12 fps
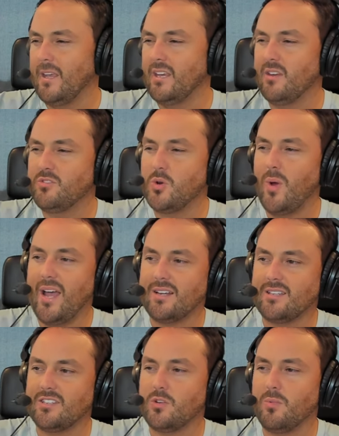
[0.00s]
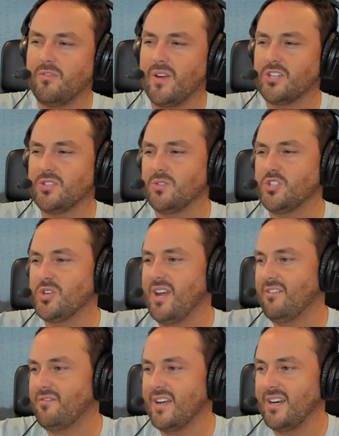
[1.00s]
It gives you access to professionals you
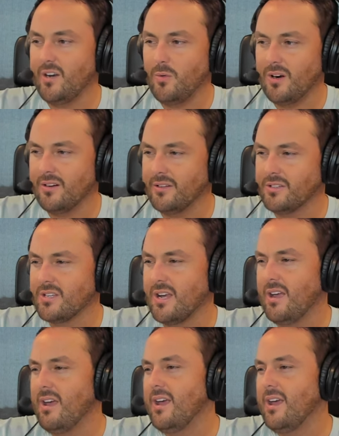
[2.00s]
can't find anywhere else.